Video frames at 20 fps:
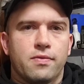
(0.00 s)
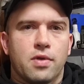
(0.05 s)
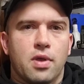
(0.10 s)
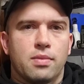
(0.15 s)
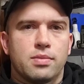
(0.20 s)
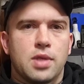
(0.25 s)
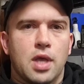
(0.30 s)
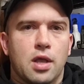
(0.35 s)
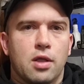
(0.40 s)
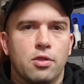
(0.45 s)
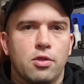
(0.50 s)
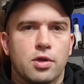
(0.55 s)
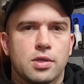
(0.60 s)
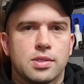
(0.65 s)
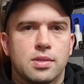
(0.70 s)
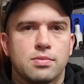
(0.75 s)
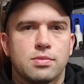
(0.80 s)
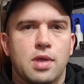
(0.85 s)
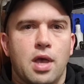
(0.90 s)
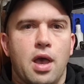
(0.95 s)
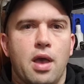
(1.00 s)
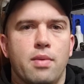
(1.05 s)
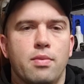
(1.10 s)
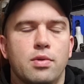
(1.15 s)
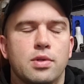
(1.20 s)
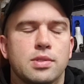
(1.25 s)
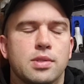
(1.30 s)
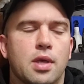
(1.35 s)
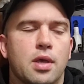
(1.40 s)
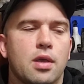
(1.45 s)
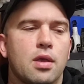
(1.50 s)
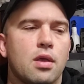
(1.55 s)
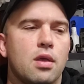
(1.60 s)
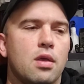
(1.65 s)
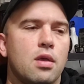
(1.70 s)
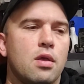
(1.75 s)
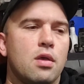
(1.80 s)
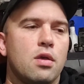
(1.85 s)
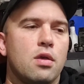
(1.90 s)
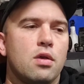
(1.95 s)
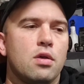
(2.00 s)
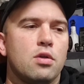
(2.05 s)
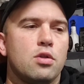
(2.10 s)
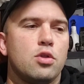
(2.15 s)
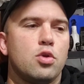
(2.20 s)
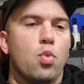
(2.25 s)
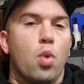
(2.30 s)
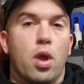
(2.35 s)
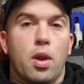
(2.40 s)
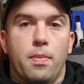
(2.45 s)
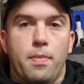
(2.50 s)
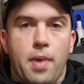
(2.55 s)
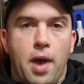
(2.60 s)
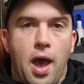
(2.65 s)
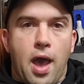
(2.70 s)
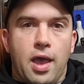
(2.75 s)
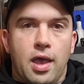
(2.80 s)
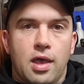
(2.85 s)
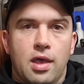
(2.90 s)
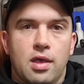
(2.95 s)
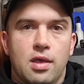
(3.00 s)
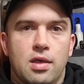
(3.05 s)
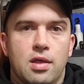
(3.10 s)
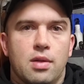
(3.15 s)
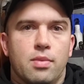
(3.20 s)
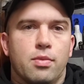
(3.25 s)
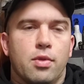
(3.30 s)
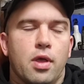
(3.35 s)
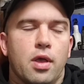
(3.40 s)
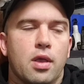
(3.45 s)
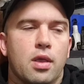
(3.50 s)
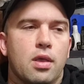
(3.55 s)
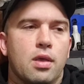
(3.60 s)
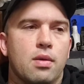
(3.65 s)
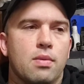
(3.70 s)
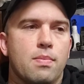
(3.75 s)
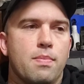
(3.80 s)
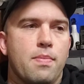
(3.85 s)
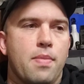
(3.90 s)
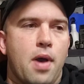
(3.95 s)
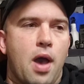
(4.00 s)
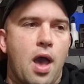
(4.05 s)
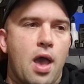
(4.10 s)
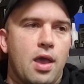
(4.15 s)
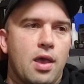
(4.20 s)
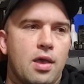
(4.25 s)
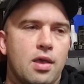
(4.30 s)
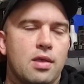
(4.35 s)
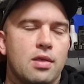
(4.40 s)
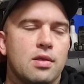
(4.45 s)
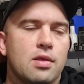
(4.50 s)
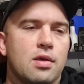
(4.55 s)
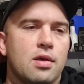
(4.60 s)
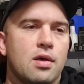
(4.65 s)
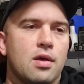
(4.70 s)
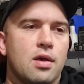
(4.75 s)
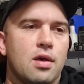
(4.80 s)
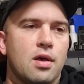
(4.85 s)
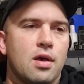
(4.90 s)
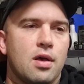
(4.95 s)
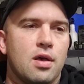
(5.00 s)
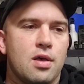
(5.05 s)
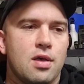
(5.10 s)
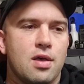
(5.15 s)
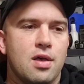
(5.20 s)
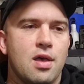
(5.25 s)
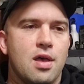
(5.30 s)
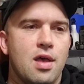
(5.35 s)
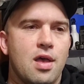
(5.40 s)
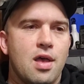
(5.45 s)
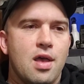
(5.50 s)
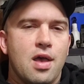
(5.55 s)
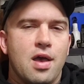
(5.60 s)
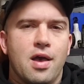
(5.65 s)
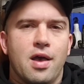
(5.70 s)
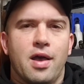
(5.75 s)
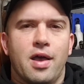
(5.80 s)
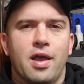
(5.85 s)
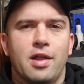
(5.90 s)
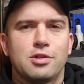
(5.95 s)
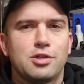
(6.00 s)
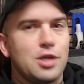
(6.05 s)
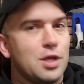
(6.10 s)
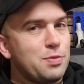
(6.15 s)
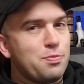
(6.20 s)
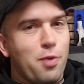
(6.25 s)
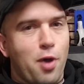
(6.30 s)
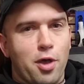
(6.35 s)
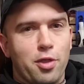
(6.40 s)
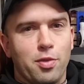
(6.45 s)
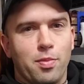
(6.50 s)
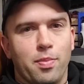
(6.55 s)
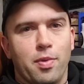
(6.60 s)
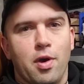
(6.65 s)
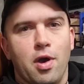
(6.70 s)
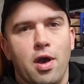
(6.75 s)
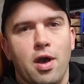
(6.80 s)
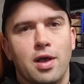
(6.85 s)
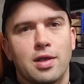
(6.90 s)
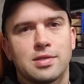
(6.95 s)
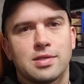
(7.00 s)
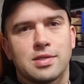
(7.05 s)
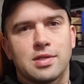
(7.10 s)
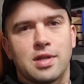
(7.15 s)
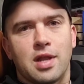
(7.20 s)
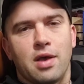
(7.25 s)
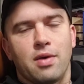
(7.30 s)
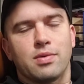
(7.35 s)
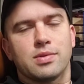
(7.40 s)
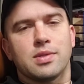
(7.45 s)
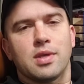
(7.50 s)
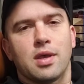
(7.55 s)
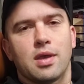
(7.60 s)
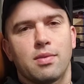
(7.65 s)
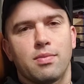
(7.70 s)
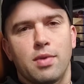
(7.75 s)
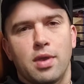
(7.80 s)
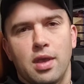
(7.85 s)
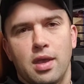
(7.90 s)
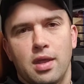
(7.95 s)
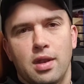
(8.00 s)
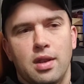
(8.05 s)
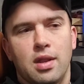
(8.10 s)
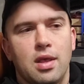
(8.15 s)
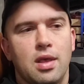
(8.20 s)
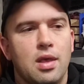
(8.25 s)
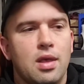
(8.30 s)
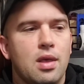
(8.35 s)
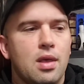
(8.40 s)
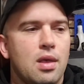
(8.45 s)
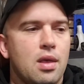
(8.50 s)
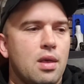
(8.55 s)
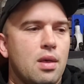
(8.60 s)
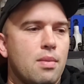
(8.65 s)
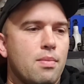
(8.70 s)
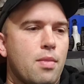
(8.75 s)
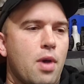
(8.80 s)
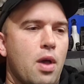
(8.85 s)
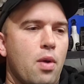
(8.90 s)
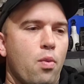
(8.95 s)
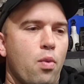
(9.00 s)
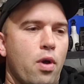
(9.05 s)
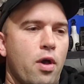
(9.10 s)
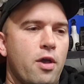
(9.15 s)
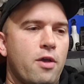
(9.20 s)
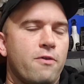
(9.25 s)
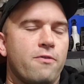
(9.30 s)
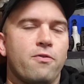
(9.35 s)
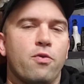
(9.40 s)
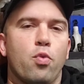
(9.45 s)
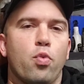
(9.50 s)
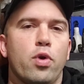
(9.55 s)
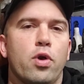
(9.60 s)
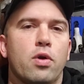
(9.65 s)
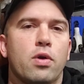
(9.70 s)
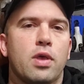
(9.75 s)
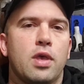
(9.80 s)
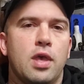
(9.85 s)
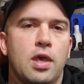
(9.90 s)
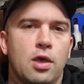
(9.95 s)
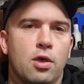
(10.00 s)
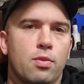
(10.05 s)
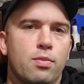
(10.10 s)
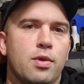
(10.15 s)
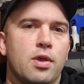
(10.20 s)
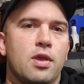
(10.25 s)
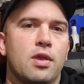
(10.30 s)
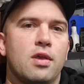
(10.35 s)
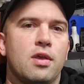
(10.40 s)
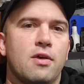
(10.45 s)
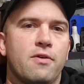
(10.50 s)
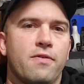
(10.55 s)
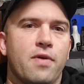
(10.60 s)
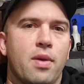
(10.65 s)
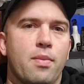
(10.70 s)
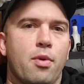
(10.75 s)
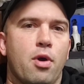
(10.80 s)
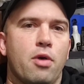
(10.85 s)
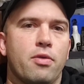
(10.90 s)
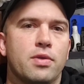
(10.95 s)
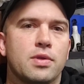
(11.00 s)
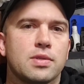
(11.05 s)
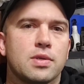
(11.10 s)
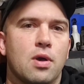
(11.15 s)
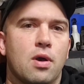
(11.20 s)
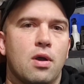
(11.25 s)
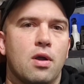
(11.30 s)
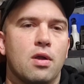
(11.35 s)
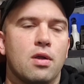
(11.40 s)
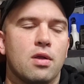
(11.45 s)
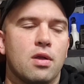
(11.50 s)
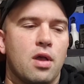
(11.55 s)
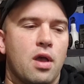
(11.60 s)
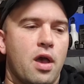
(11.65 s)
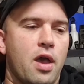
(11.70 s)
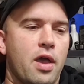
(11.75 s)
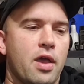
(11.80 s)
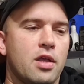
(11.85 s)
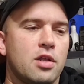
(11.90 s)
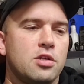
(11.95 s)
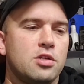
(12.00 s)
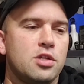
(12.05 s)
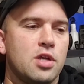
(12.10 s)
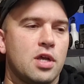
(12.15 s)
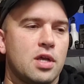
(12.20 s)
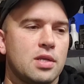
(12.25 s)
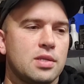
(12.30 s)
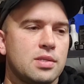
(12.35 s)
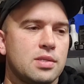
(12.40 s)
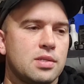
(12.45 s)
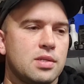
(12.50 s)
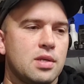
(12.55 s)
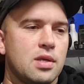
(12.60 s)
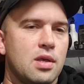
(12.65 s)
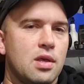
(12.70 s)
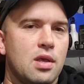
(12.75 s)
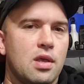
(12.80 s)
to come take a look sometime. And he's like, you want to buy it? And I'm like, buy it? I had just bought the Boss, and I was like, man, my wife will kill me if I bought this car. I had just